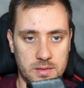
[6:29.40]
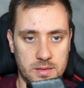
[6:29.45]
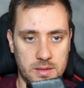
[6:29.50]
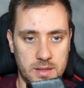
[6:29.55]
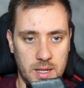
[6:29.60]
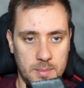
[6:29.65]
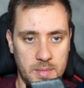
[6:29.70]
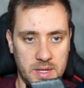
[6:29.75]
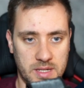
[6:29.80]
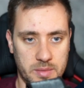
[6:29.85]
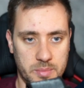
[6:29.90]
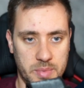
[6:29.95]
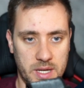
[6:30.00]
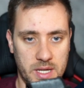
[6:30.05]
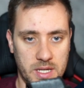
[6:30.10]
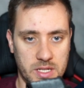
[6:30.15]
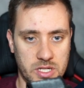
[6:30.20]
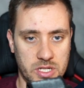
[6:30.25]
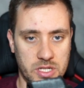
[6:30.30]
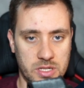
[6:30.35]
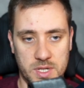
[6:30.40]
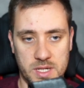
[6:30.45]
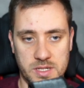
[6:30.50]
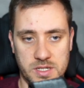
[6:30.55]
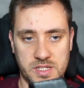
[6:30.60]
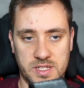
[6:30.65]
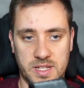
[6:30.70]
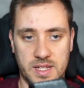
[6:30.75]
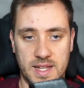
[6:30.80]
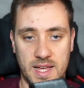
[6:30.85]
naming the page, then
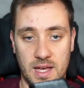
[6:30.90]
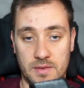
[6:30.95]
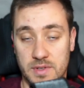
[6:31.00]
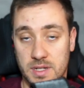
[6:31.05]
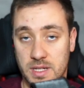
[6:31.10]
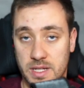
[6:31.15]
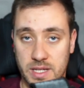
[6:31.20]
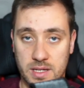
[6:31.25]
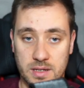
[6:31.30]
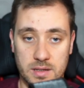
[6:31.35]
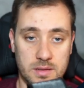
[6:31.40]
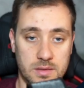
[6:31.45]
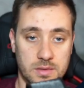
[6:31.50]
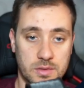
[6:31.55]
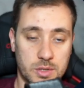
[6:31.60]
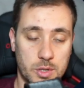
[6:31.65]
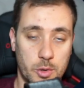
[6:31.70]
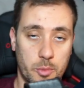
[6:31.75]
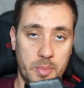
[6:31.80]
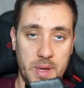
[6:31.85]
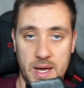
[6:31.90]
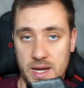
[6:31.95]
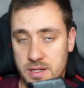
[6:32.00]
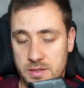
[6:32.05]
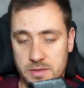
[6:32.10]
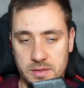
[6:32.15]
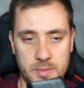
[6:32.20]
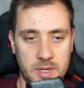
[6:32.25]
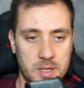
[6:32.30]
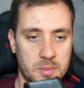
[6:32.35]
just gonna have a link to go back
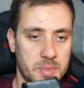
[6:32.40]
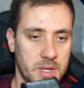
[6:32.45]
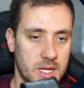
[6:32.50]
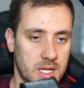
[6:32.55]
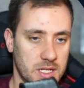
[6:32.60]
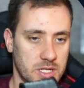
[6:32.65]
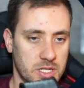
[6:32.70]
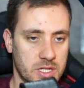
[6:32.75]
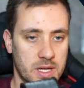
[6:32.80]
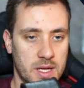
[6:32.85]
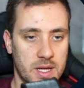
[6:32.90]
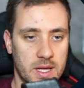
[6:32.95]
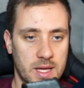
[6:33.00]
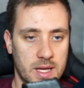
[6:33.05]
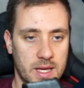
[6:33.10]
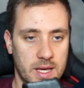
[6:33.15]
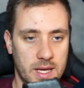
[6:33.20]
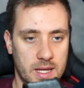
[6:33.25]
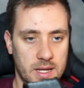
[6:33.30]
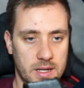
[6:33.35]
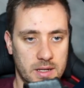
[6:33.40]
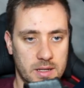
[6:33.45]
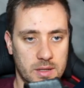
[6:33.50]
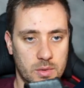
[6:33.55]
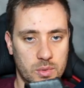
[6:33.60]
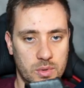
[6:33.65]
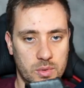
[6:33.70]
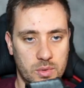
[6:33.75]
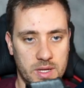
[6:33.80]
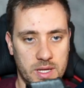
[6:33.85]
to the main page. And
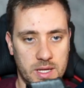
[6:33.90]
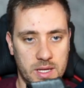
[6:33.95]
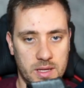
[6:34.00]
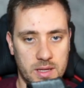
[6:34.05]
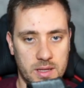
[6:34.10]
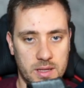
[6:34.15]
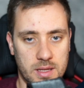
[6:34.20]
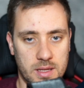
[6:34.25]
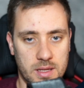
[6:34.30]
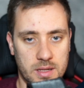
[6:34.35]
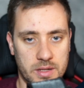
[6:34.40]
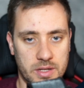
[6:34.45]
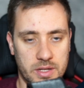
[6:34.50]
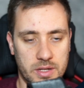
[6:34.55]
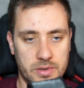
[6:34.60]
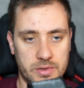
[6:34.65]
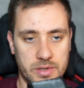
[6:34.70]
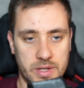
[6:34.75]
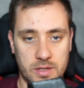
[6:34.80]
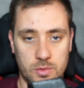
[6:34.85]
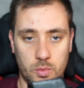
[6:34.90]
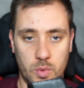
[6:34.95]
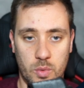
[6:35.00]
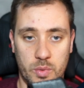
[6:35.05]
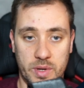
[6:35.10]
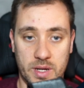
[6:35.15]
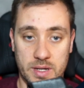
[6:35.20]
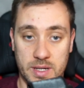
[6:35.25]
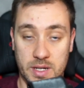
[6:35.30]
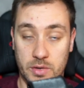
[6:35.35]
in here is where
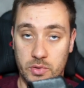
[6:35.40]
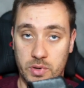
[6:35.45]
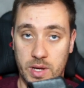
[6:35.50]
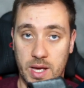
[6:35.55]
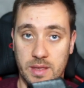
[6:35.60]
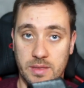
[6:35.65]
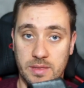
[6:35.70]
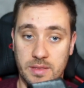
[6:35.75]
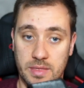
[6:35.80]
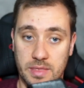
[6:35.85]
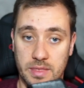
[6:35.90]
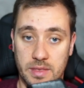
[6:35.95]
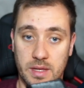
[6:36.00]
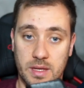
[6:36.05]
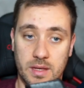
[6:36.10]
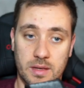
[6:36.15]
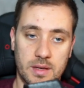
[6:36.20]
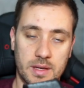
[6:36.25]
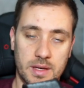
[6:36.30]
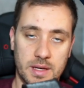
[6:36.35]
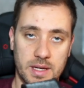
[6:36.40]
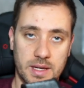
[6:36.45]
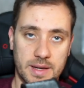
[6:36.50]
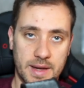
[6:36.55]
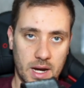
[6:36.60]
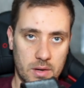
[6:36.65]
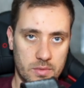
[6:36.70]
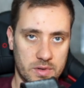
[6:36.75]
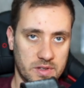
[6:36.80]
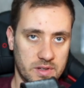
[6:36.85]
we're gonna create the
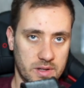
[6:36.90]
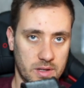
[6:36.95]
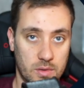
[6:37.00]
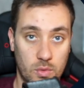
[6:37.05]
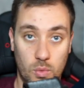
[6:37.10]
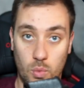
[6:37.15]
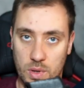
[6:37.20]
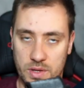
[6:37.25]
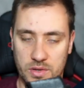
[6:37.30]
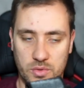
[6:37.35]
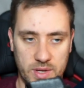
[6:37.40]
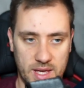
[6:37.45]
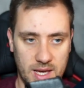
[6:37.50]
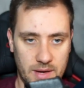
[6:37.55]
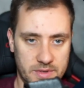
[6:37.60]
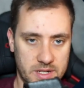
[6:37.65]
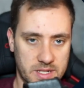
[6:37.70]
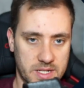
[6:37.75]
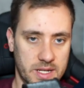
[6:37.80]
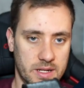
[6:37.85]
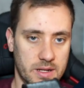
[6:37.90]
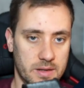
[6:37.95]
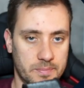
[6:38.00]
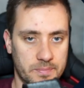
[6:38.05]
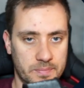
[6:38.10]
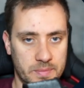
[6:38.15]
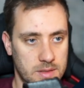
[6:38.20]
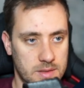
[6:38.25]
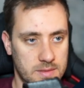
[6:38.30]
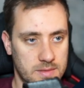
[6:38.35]
carousel once we have the data.
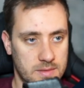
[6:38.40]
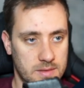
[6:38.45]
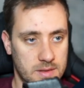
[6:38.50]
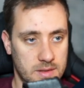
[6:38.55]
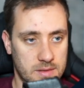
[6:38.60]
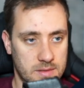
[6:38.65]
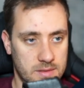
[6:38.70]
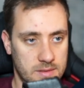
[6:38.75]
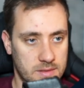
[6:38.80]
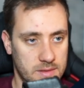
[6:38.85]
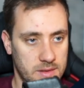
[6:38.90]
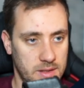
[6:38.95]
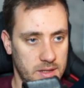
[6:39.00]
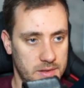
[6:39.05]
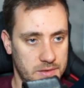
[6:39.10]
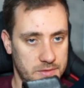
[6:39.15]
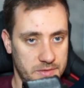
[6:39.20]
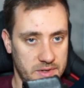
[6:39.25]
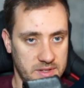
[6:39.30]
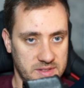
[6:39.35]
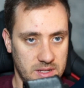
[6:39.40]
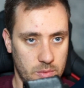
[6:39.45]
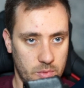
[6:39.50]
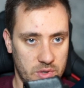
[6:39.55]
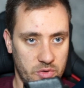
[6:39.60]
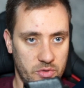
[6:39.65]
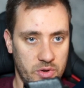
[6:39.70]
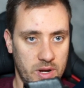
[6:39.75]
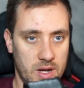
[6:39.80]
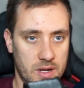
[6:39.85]
This is the interface that we
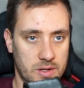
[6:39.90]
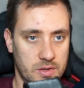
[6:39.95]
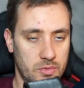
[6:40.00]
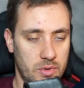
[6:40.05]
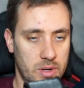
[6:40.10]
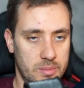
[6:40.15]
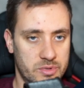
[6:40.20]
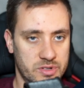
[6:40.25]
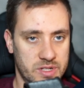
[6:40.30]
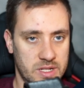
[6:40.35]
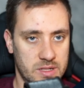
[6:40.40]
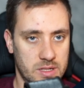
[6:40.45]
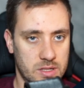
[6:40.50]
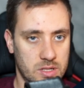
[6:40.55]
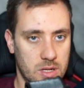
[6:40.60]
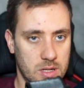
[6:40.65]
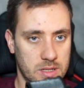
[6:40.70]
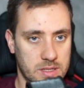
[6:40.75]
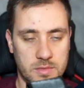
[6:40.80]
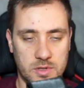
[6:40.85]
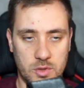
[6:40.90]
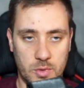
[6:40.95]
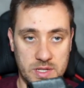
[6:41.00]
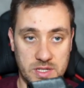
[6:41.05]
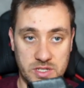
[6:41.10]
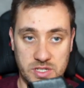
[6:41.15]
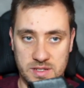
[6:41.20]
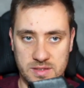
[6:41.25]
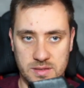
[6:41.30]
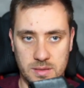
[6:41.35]
created to represent the dog. So it's
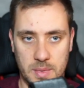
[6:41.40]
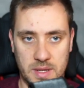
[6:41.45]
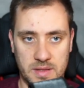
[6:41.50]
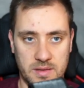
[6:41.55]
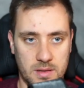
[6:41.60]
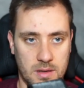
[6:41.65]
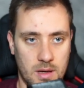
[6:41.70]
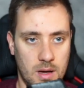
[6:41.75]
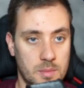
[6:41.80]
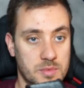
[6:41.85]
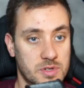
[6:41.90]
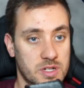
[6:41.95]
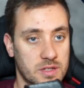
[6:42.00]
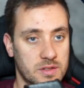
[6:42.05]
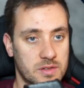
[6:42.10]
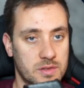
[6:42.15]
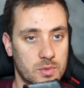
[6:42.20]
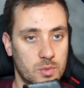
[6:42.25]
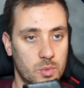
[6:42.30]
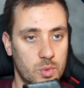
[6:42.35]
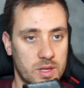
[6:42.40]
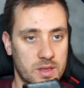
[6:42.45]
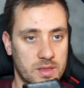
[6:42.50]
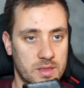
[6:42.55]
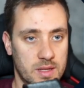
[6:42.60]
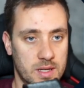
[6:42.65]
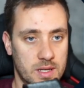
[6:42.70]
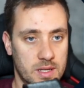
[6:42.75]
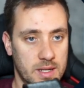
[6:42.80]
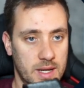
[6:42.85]
just a basic object with
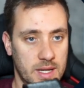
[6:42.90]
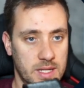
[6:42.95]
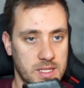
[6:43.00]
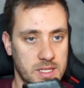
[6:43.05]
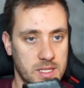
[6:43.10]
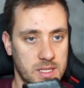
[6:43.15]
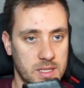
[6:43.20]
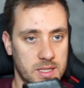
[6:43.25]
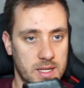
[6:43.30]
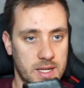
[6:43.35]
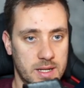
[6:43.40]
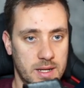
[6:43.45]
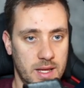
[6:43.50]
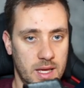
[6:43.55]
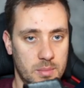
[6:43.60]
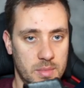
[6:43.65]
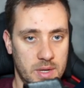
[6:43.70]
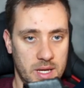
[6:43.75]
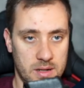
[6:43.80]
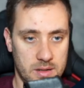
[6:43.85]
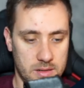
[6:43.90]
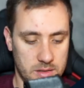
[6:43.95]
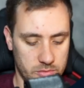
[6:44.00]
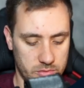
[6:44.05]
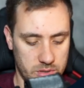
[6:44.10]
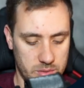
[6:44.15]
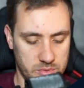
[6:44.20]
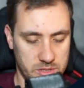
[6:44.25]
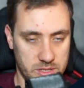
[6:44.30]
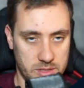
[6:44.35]
an ID, a name, and a
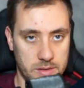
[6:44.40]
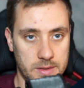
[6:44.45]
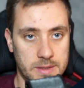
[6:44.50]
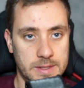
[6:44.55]
description.